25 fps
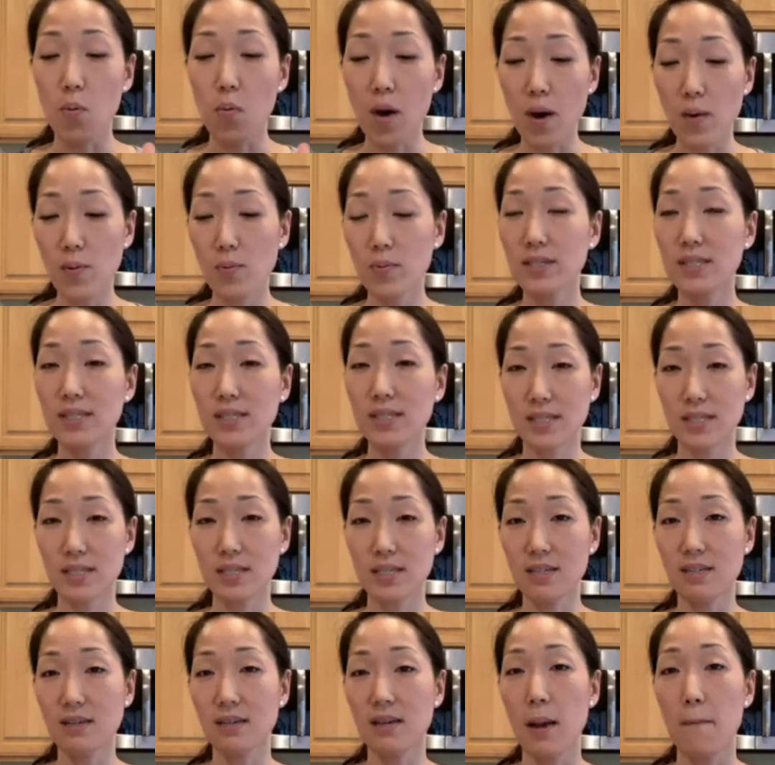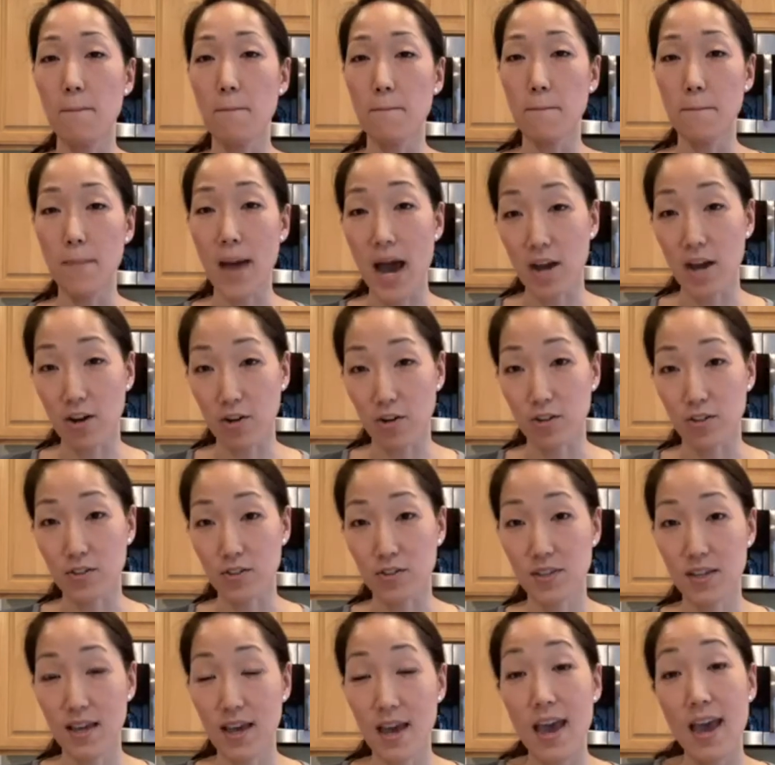What we see
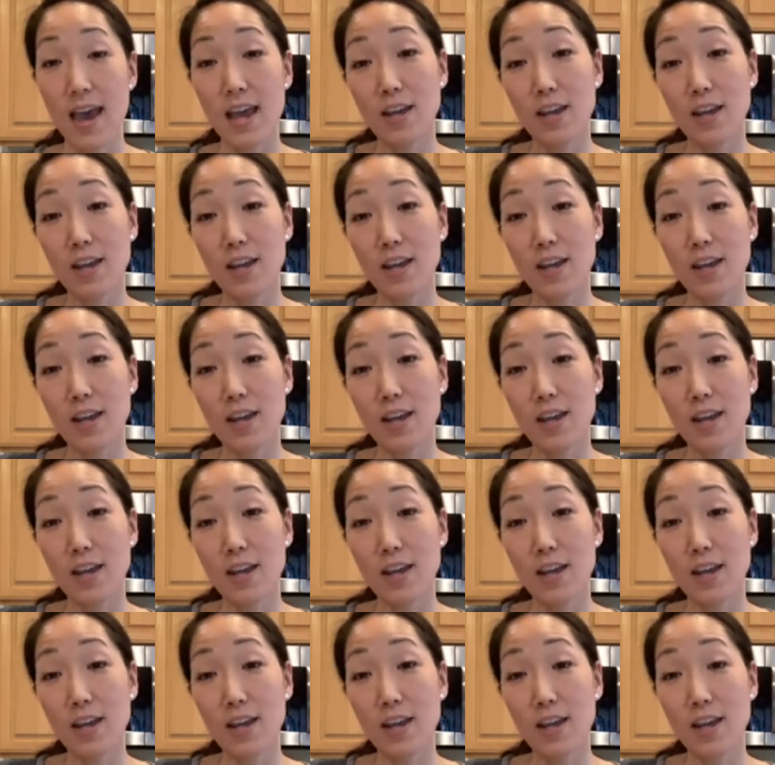matters.